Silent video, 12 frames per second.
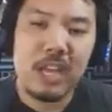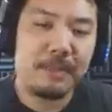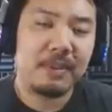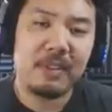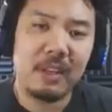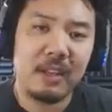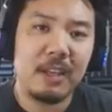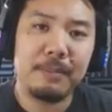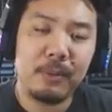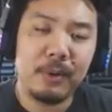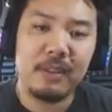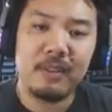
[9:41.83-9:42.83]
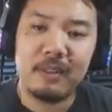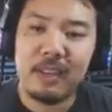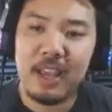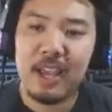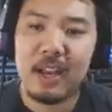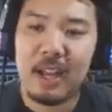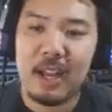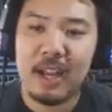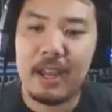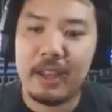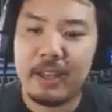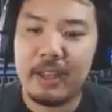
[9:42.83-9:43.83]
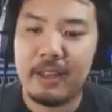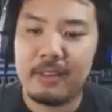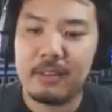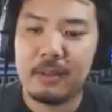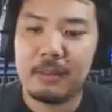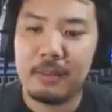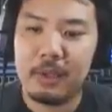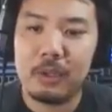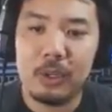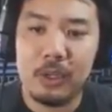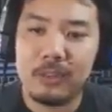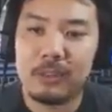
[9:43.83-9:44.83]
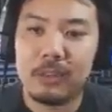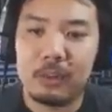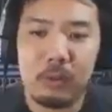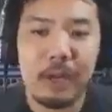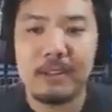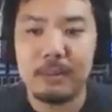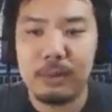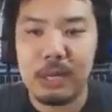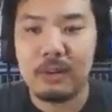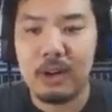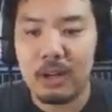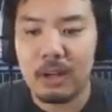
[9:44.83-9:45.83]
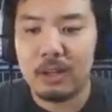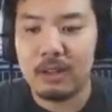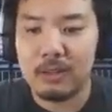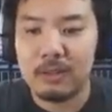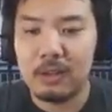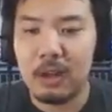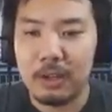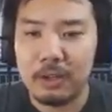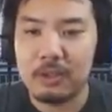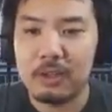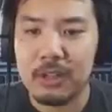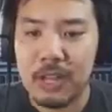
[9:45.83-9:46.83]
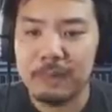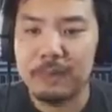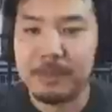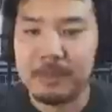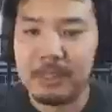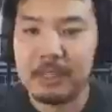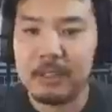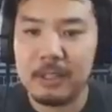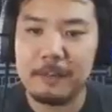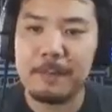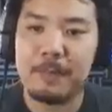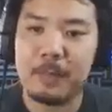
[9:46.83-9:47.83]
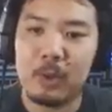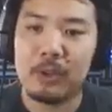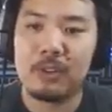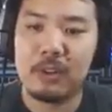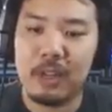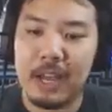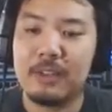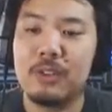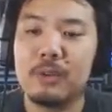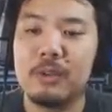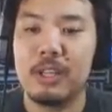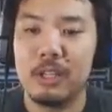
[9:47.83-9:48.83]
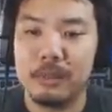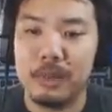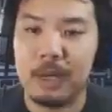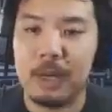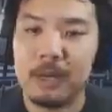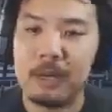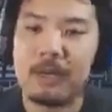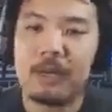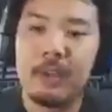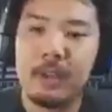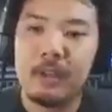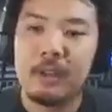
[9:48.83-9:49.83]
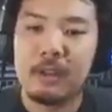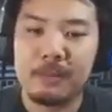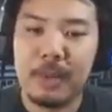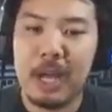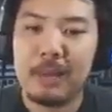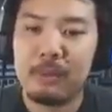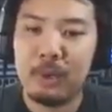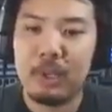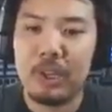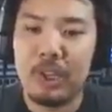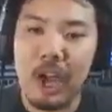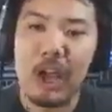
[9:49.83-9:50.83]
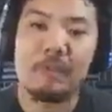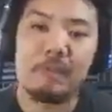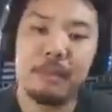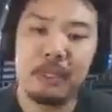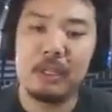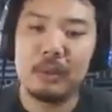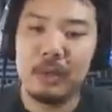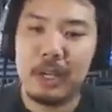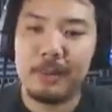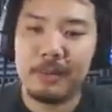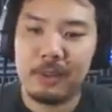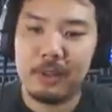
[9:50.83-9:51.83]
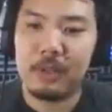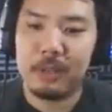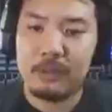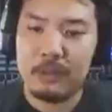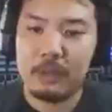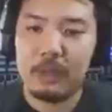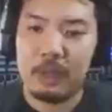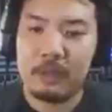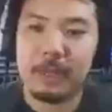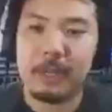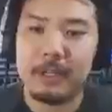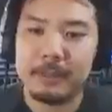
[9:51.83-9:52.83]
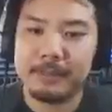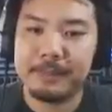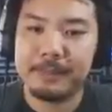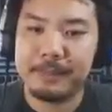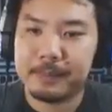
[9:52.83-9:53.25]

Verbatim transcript: ten percent hit points and I hit some goods and greats whenever the, on the turn that I'm supposed to kill him, or the turn that I do kill him on, those bombs will not blow up, so you don't have to worry about it.